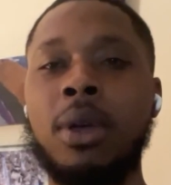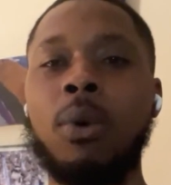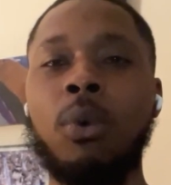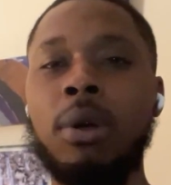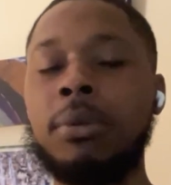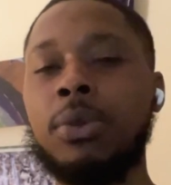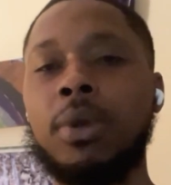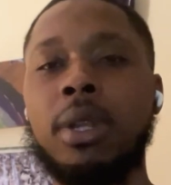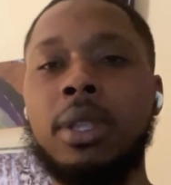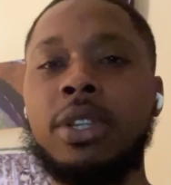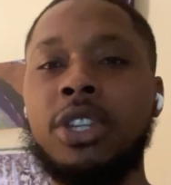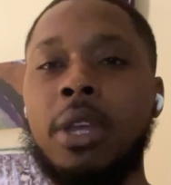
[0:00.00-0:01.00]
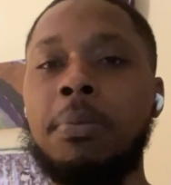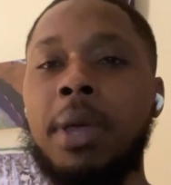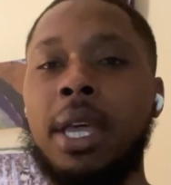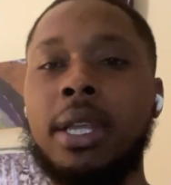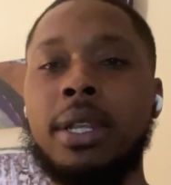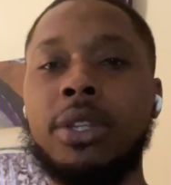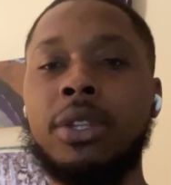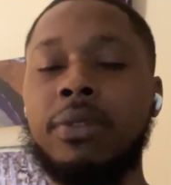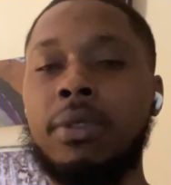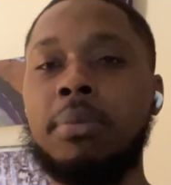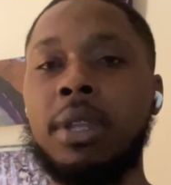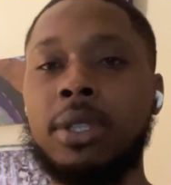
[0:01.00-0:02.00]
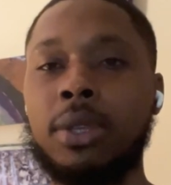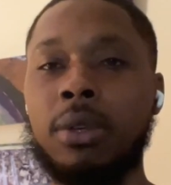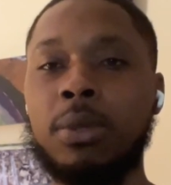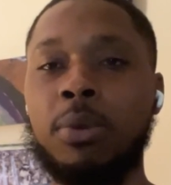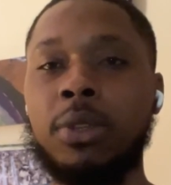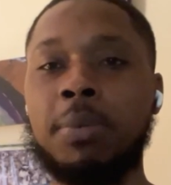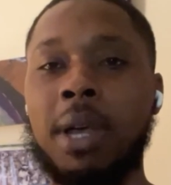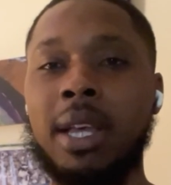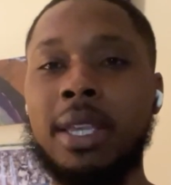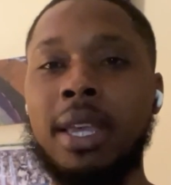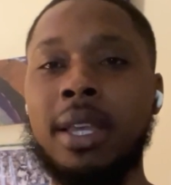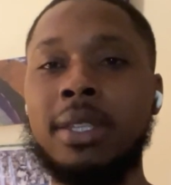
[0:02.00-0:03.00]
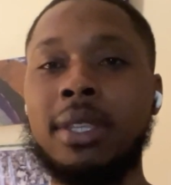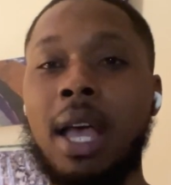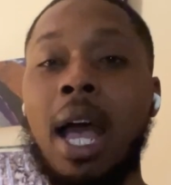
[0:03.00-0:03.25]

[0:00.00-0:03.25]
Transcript: Welcome to another jam-packed edition of the Blunt Talk Sports Podcast.